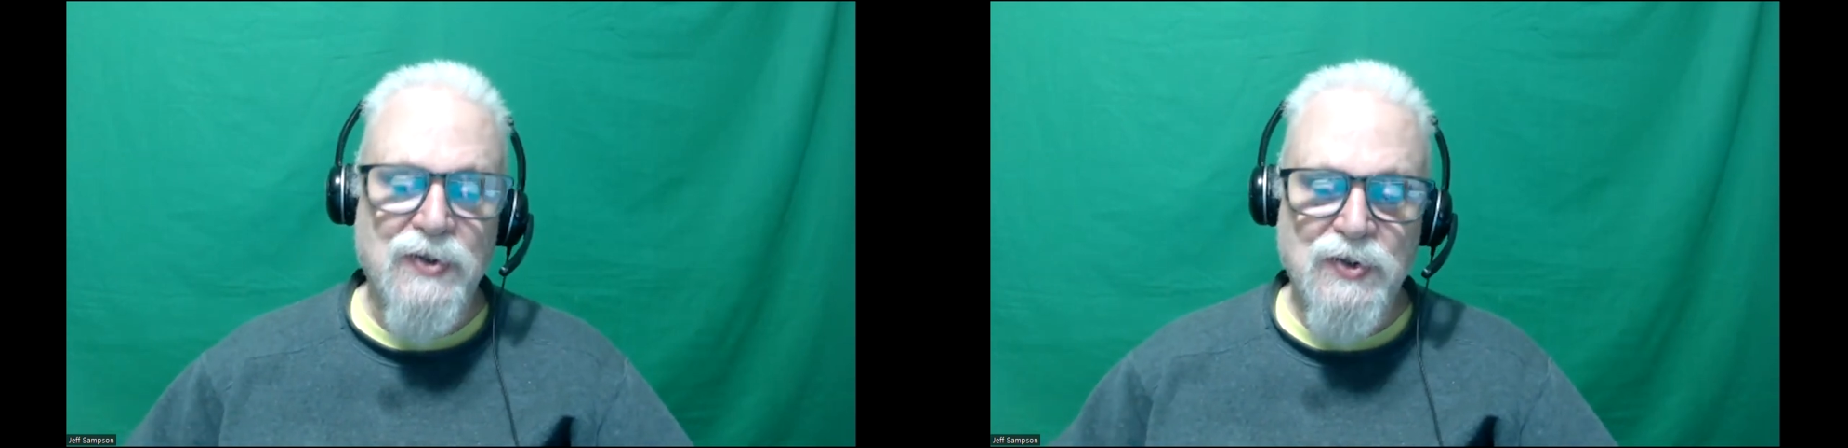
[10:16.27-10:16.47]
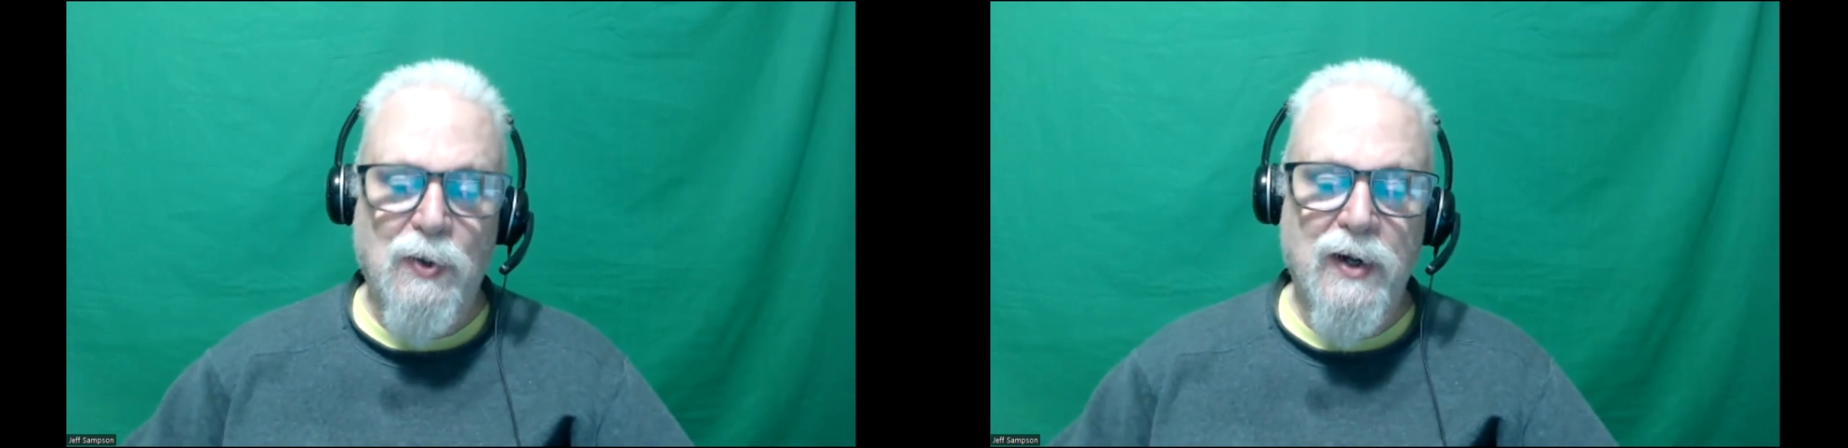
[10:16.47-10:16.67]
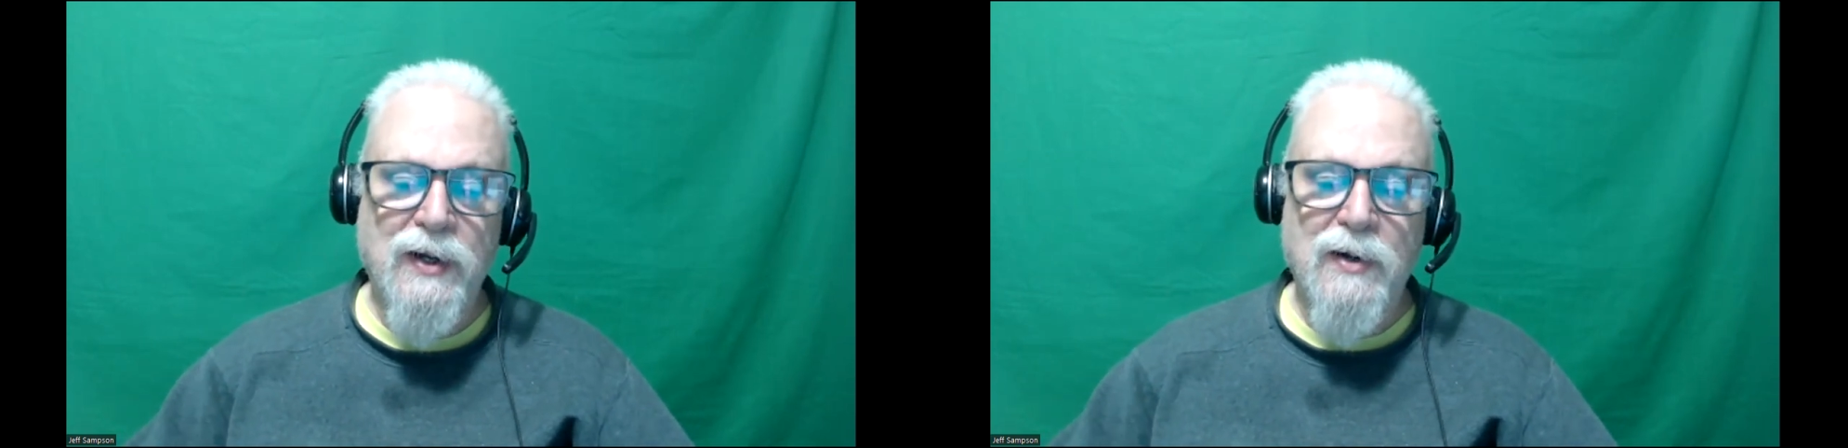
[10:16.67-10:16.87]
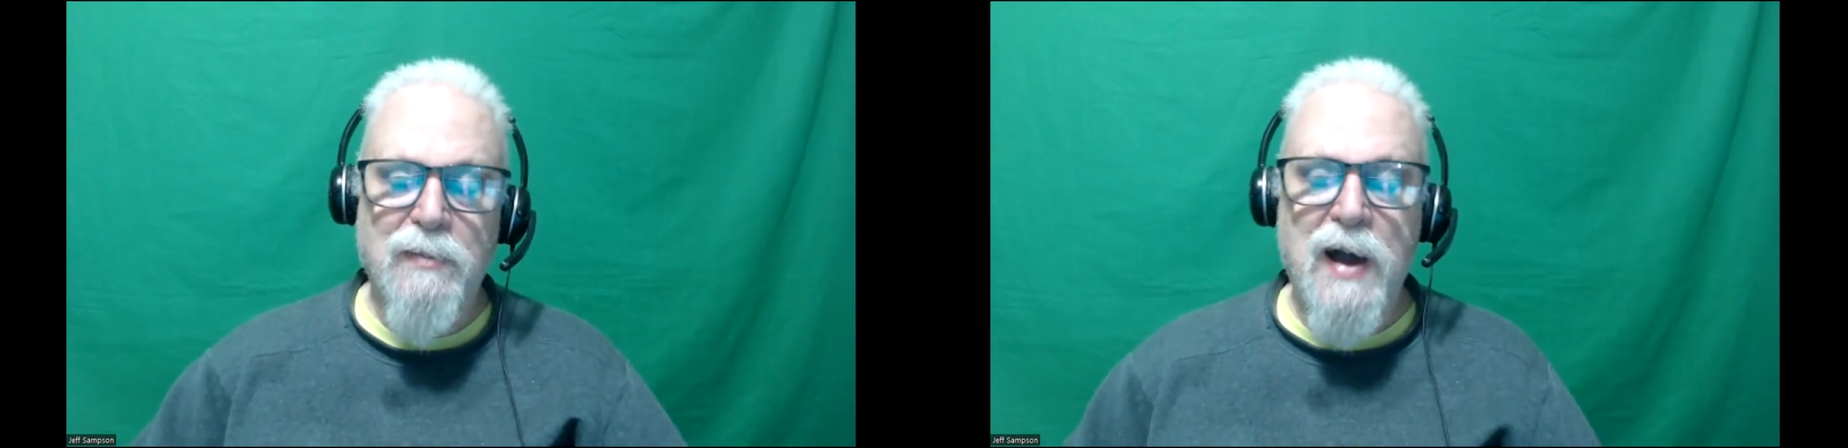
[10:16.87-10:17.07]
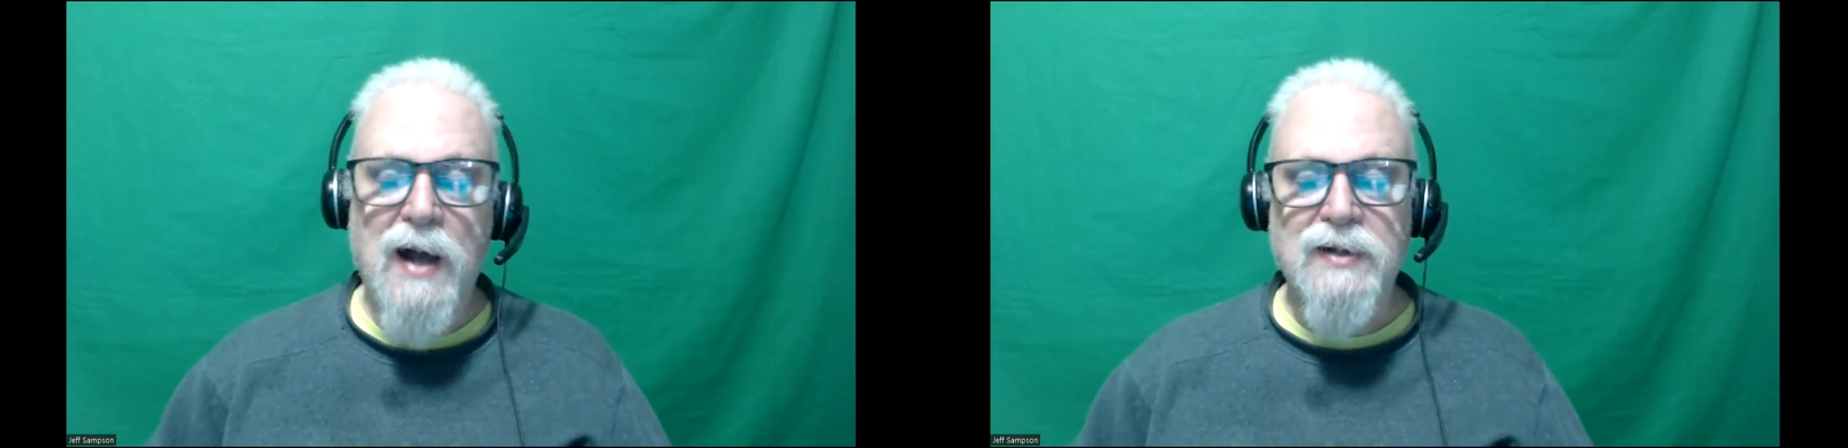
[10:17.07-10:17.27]
and sort it into
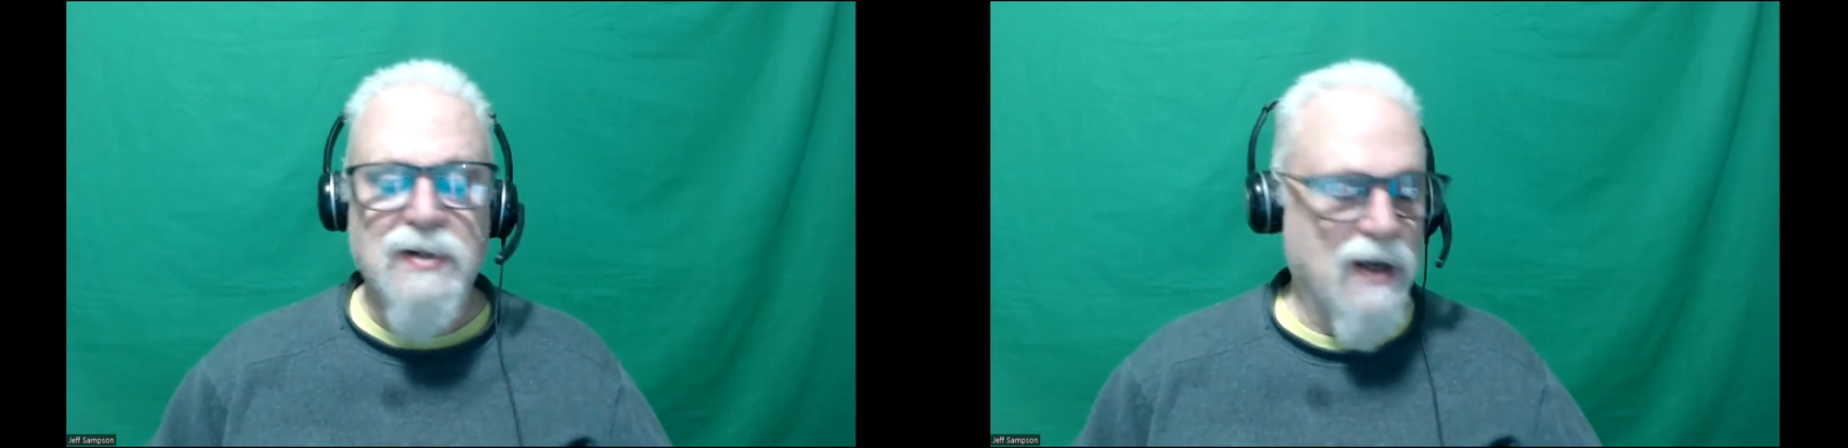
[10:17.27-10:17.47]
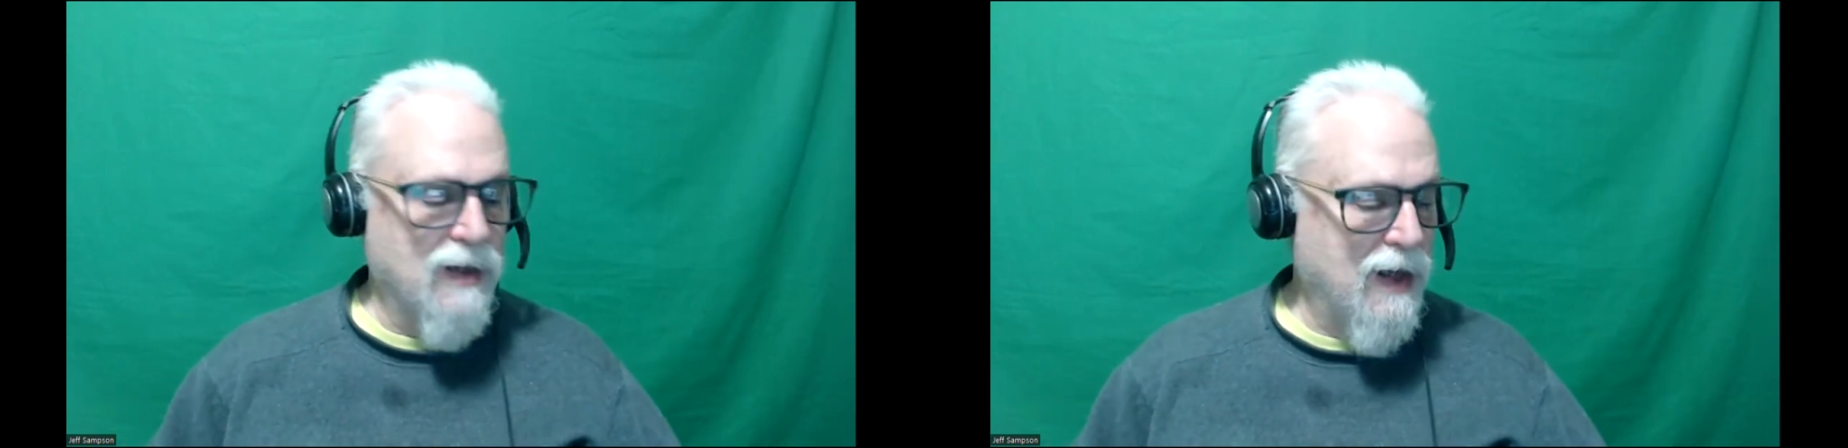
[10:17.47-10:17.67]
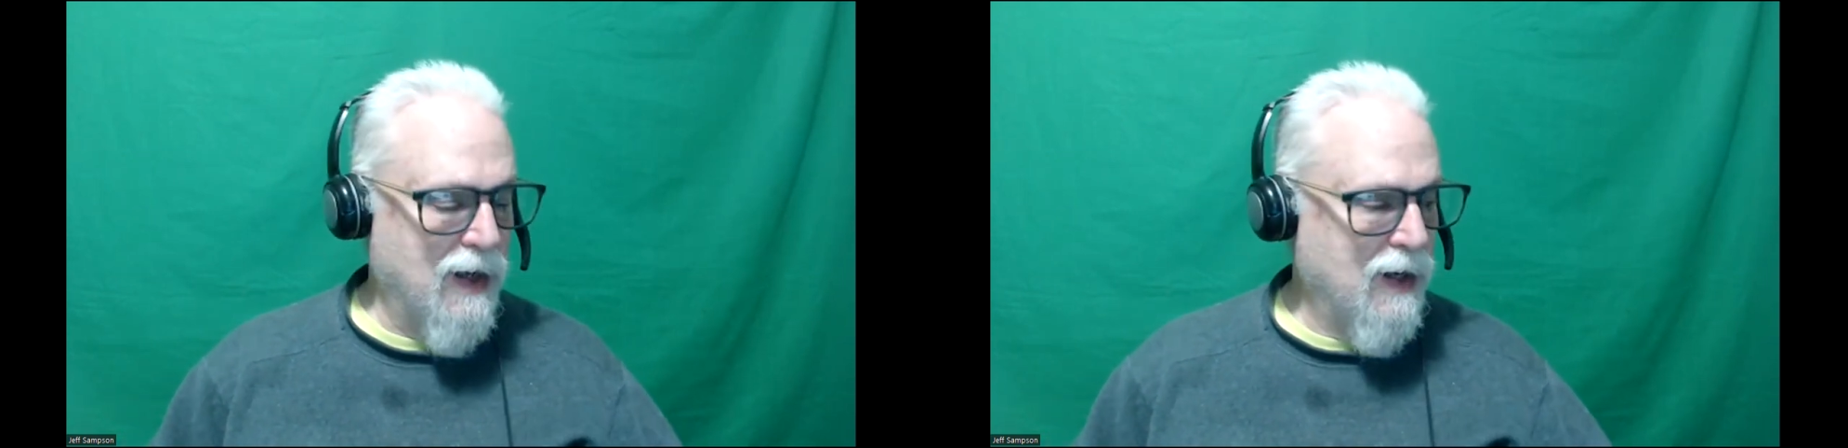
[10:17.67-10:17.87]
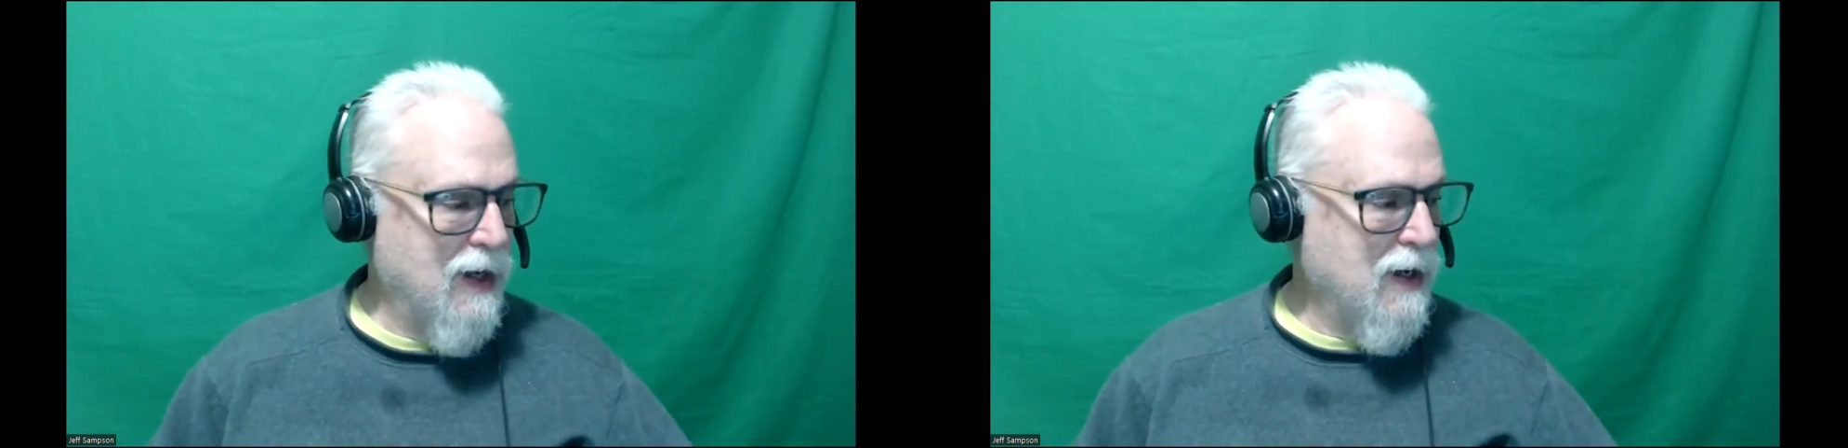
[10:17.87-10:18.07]
boxes like that,